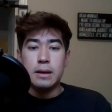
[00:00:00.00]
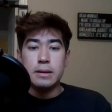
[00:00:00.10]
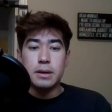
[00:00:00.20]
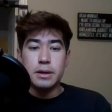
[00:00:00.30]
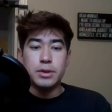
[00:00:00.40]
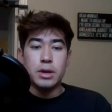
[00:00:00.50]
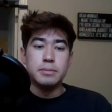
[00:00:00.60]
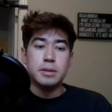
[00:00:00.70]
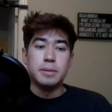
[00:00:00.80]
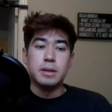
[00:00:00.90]
Start a
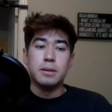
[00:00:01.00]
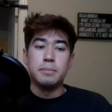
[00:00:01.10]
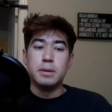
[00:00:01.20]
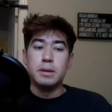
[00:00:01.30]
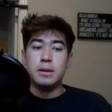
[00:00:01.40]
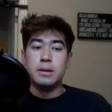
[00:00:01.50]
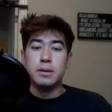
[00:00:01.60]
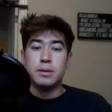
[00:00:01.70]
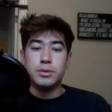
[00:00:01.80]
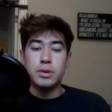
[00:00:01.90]
drop shipping company,
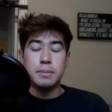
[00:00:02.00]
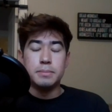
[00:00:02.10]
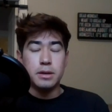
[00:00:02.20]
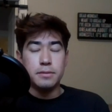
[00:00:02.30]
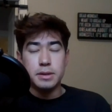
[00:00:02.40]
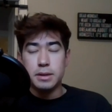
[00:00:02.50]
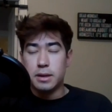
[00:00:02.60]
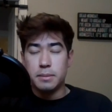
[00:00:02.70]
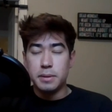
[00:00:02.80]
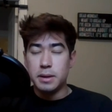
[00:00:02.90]
drop servicing
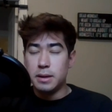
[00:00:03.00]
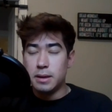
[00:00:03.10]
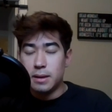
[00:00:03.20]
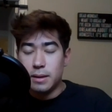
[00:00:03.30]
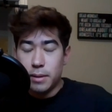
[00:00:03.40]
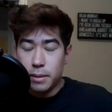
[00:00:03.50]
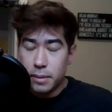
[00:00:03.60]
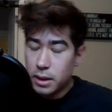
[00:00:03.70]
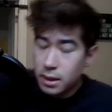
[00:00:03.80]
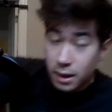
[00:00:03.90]
company. My
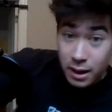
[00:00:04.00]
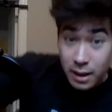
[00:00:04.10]
bad.